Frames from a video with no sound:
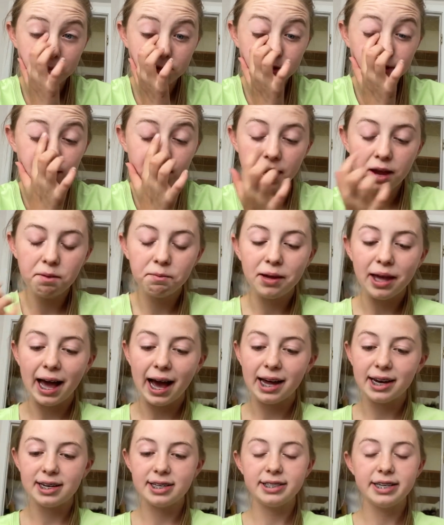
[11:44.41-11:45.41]
So then we
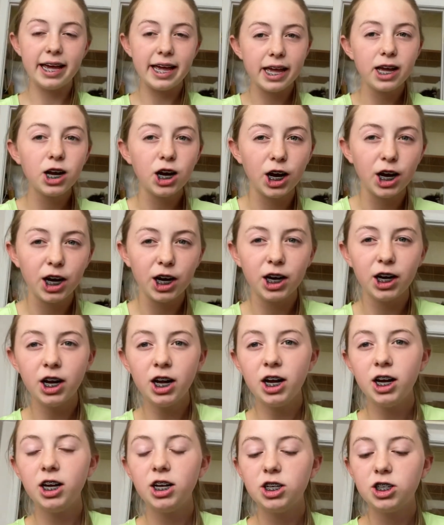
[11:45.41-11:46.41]
had to take her
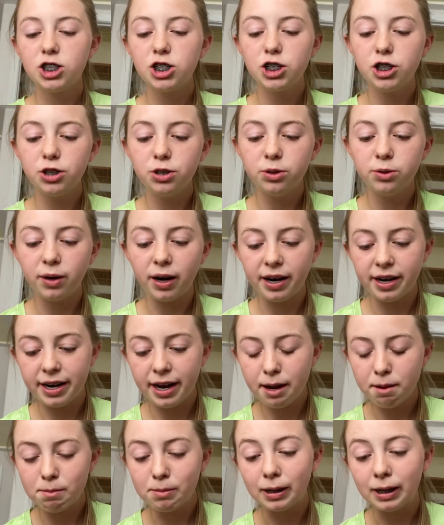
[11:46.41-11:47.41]
to our
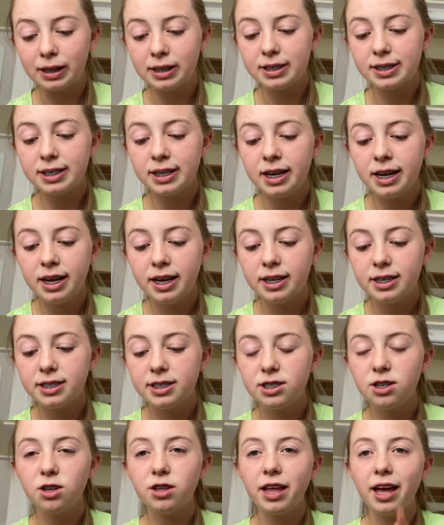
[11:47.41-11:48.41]
neighbors
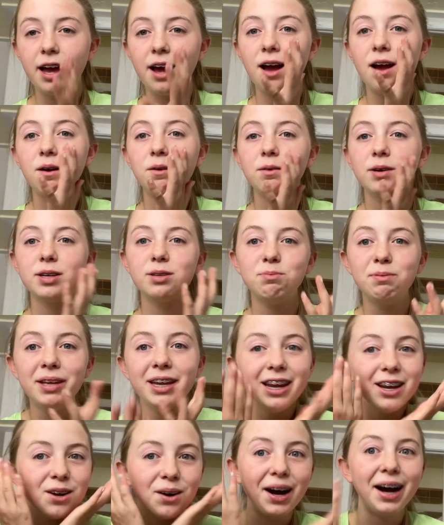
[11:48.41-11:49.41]
because we
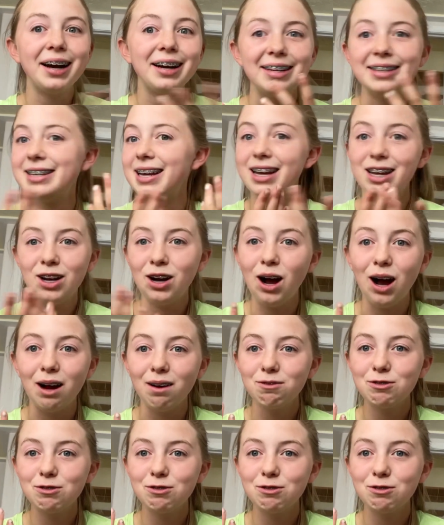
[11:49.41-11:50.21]
didn't know how to take it off.